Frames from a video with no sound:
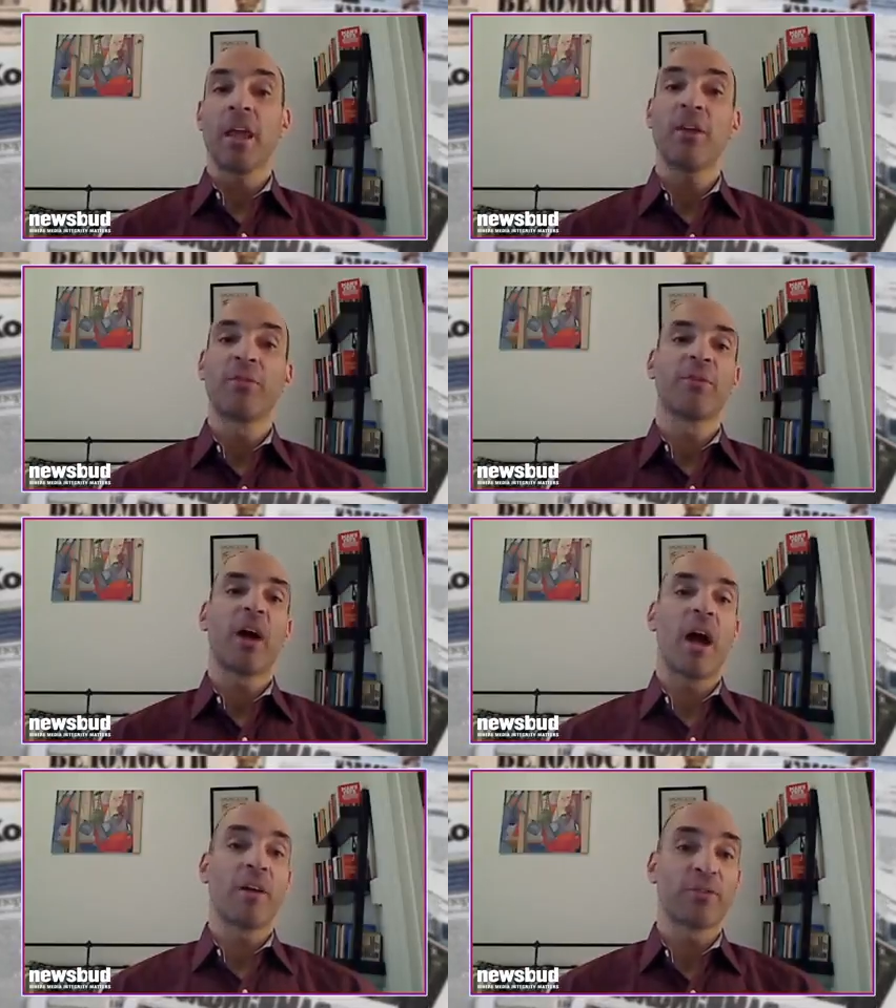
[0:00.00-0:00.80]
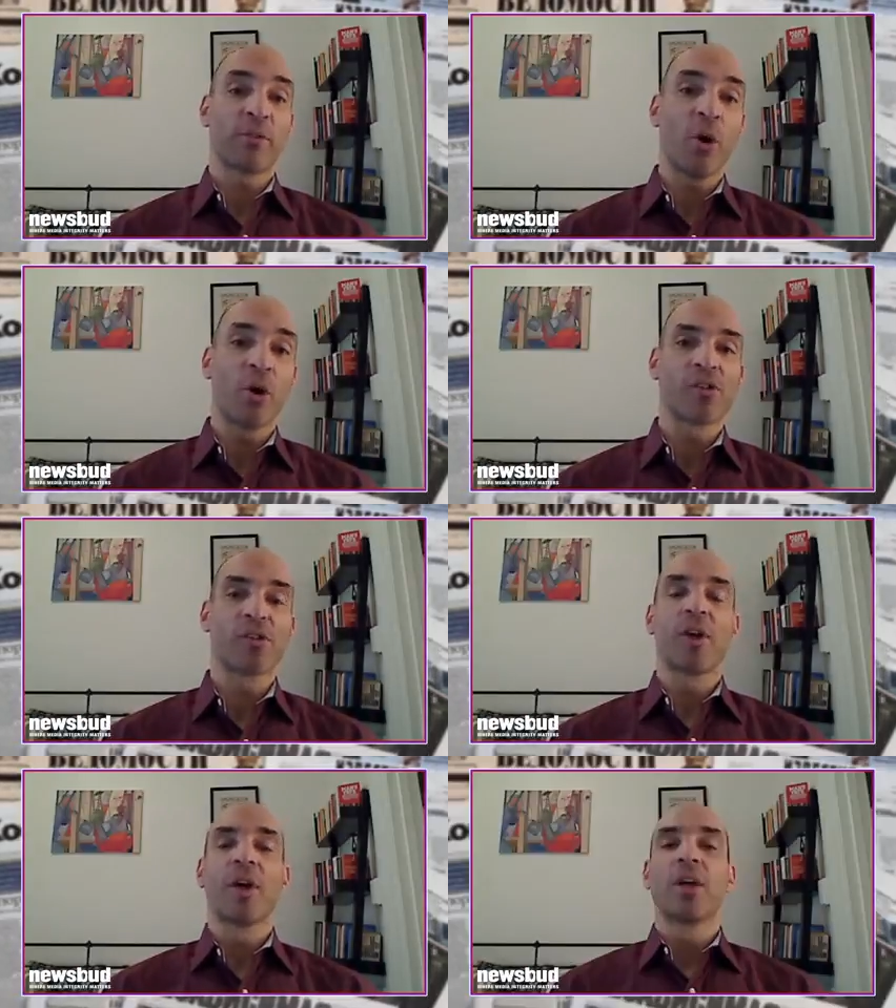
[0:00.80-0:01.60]
If, of
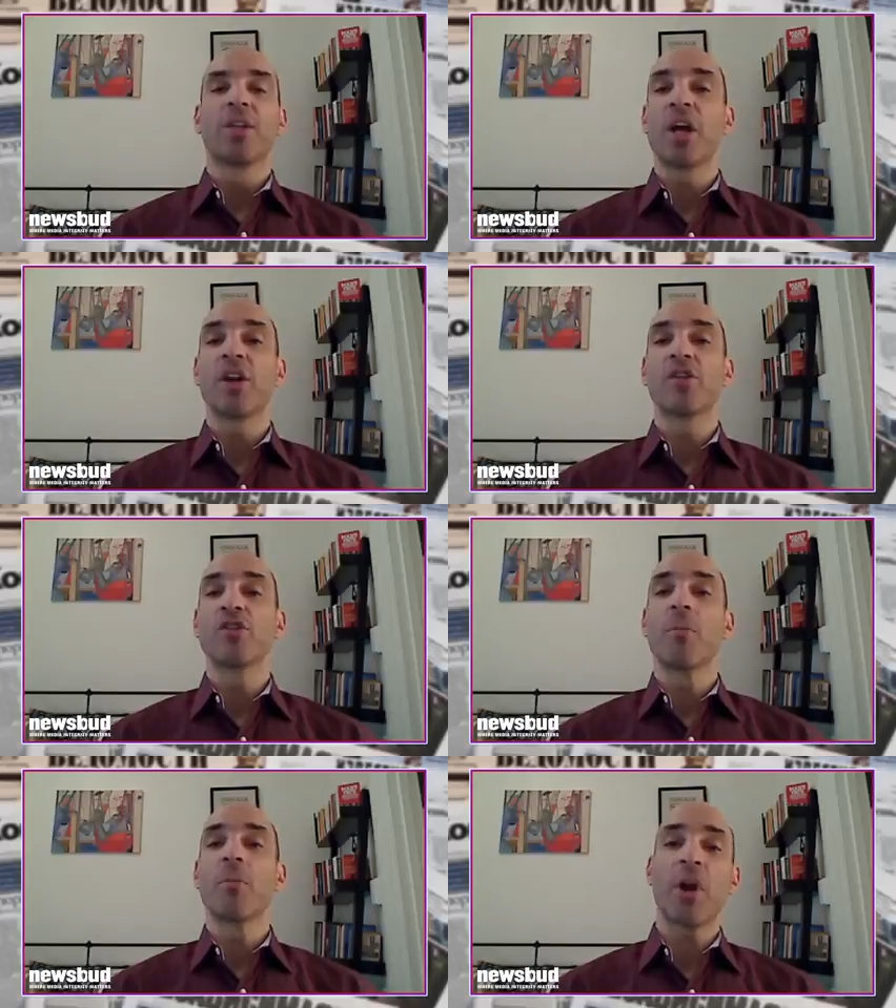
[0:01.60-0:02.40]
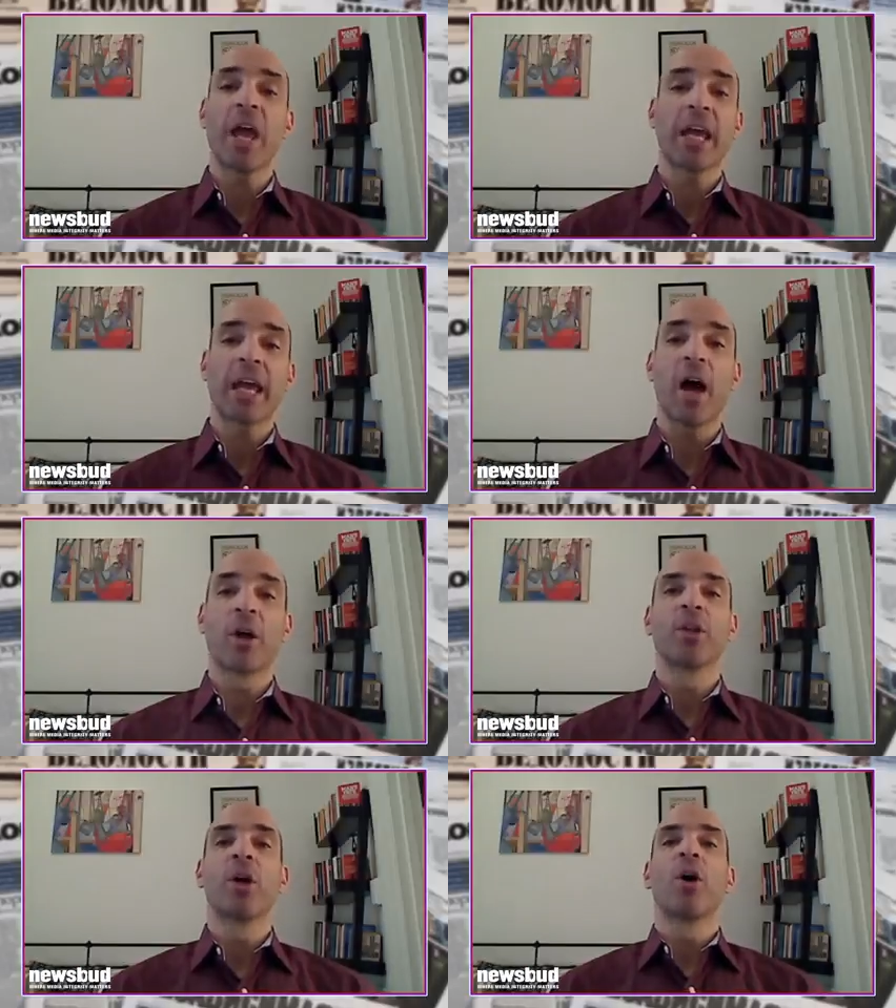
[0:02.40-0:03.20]
course, there is no
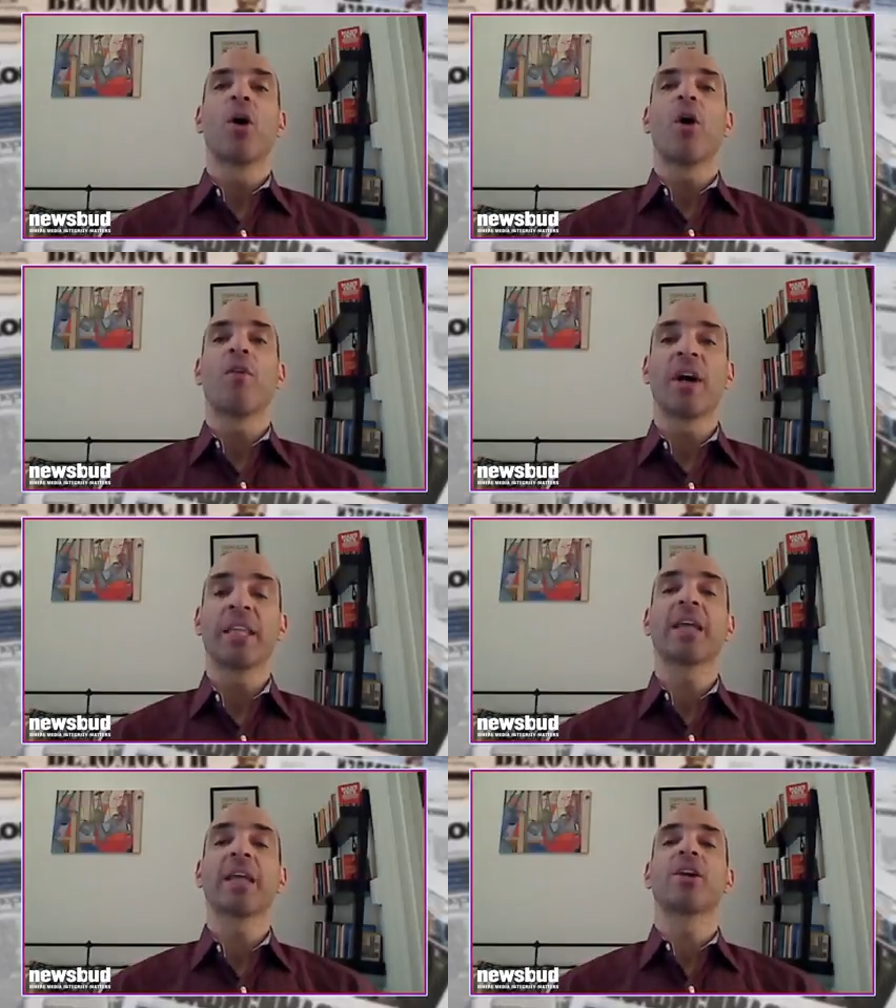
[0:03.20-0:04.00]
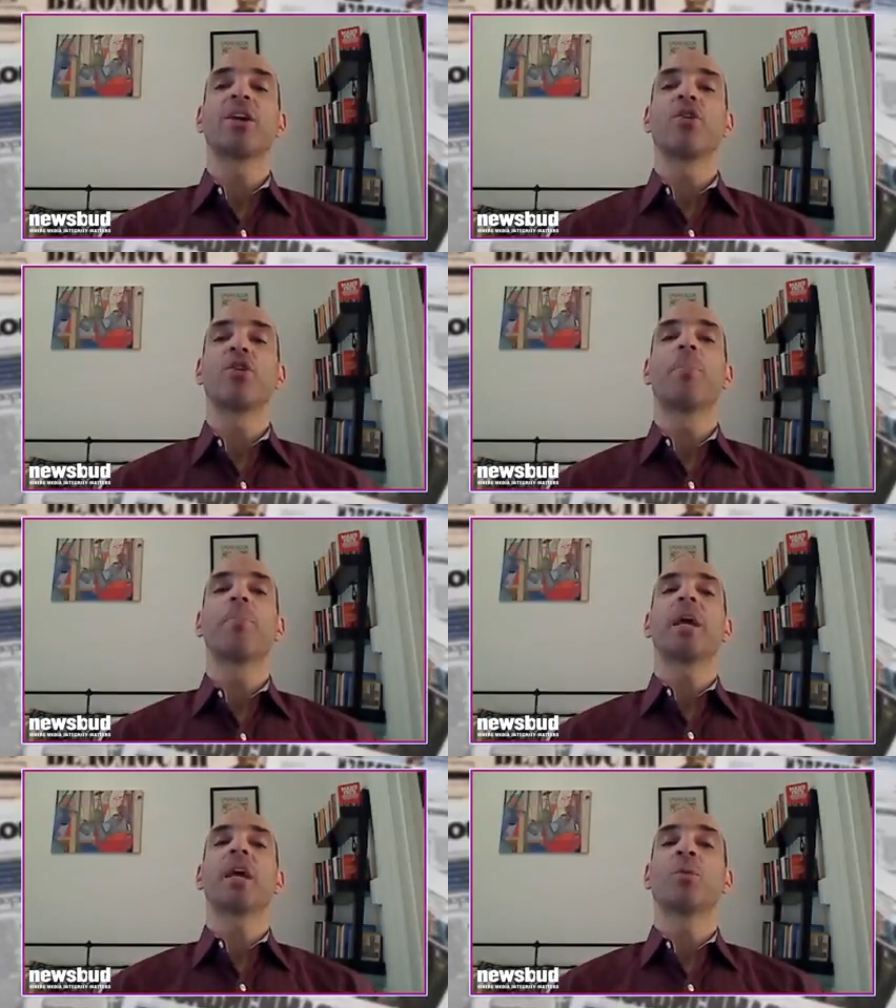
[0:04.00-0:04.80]
breakout of another
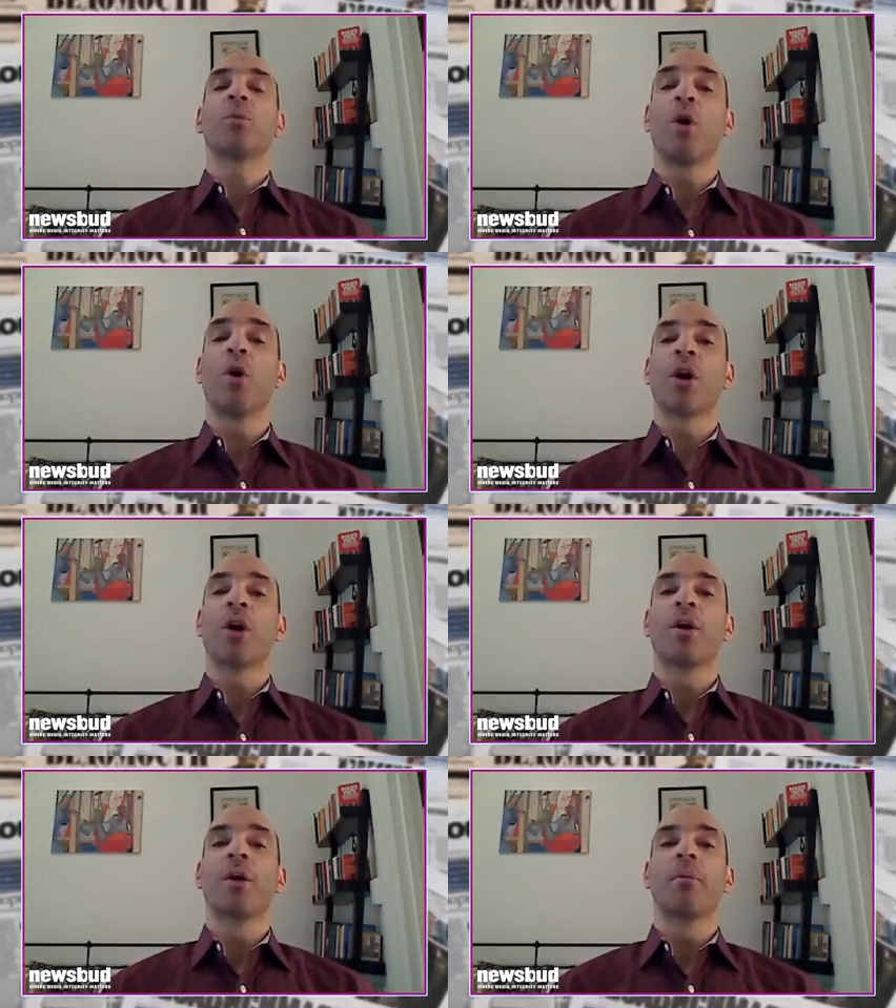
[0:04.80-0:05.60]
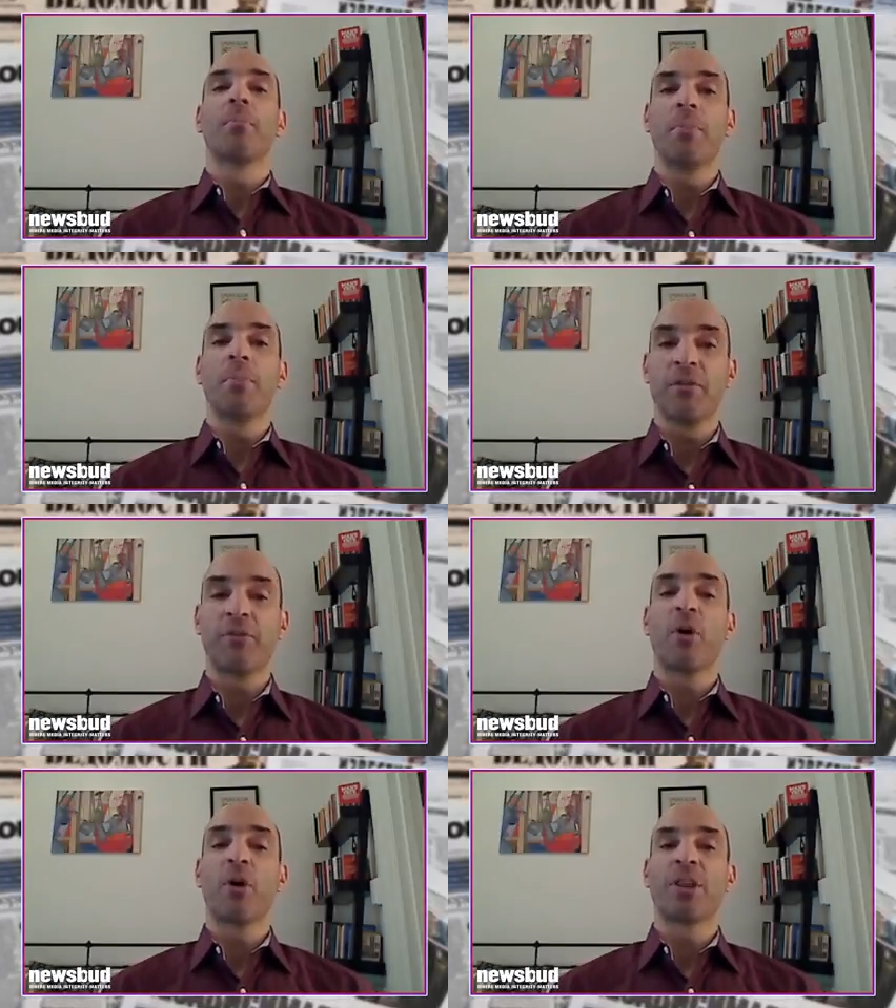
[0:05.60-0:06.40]
European war
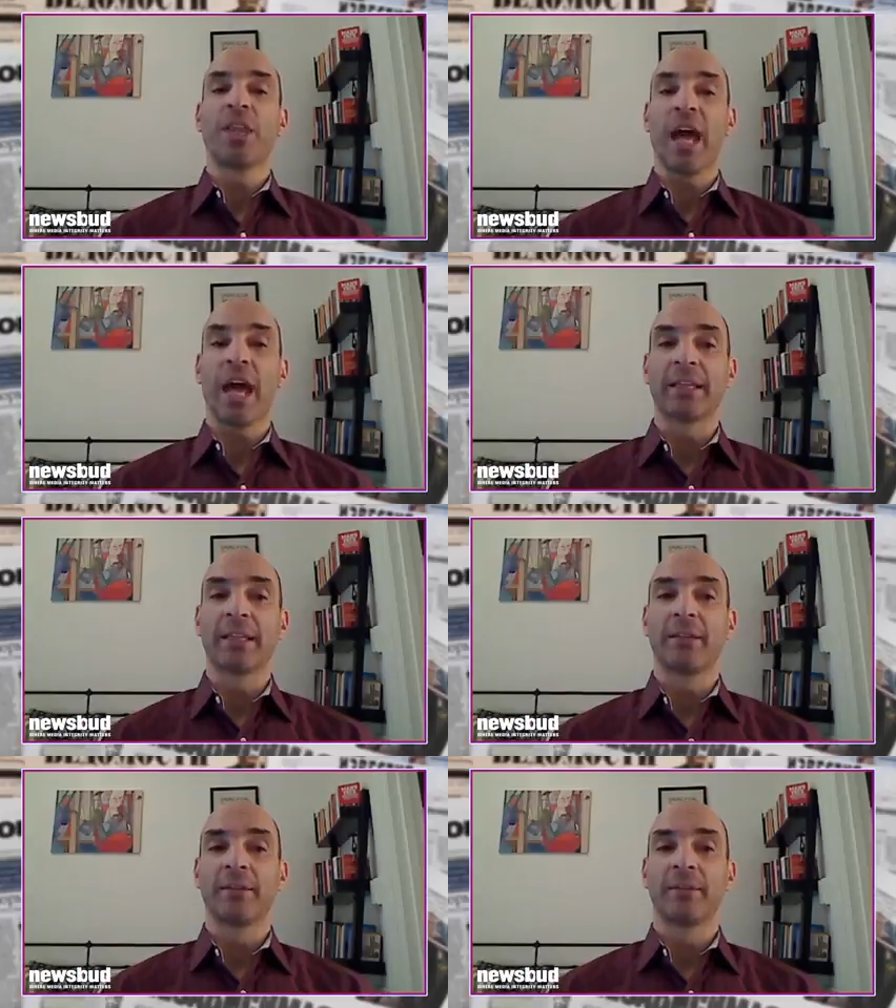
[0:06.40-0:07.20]
before that.